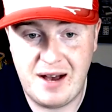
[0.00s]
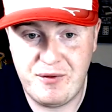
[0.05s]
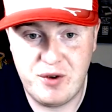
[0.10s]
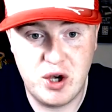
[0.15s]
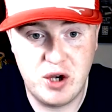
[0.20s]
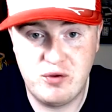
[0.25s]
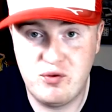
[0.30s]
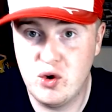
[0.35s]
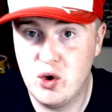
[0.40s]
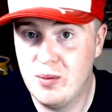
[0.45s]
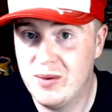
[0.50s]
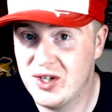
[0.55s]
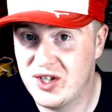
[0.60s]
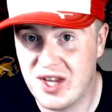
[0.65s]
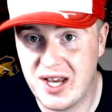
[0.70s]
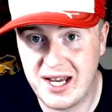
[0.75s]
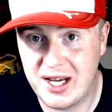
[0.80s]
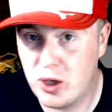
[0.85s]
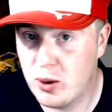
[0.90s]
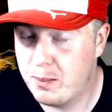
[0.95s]
I've heard
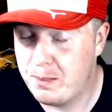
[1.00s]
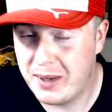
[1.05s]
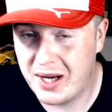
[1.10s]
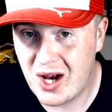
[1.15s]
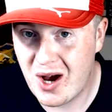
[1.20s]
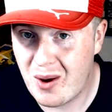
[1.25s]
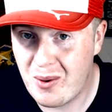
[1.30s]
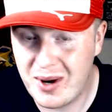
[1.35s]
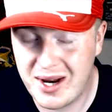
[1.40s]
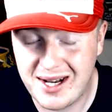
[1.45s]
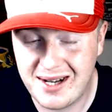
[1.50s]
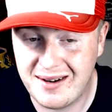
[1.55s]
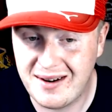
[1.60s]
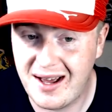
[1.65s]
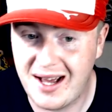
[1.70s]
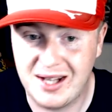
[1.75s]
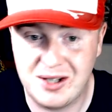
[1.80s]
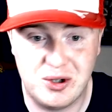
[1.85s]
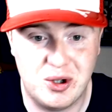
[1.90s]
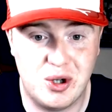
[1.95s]
rumours that he could be
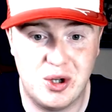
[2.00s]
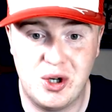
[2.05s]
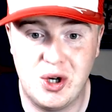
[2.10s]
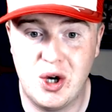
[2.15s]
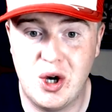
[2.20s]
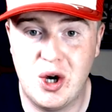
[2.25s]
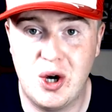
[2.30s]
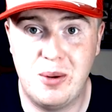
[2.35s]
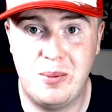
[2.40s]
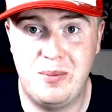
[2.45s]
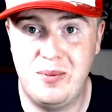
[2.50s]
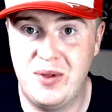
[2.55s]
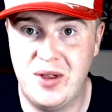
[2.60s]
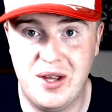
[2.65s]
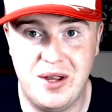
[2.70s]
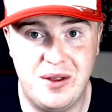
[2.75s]
going. I don't know.